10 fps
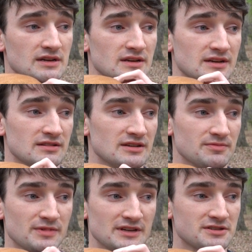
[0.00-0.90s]
And he
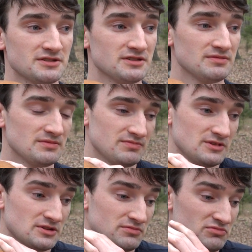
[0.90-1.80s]
basically
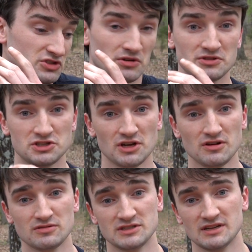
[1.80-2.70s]
stole the
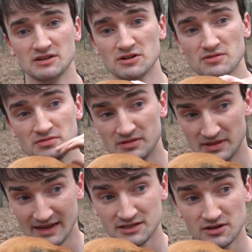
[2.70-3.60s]
show, said
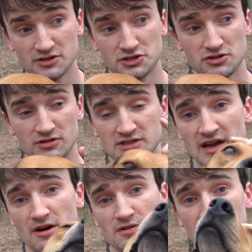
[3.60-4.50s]
that's not a strong
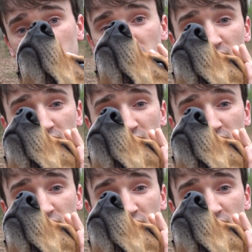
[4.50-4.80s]
tower,